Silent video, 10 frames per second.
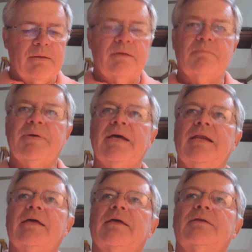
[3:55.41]

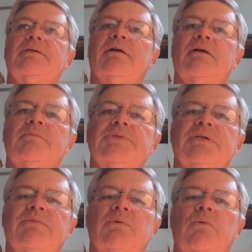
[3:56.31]
compelling in
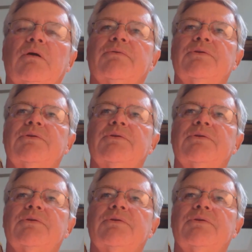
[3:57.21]
terms of the work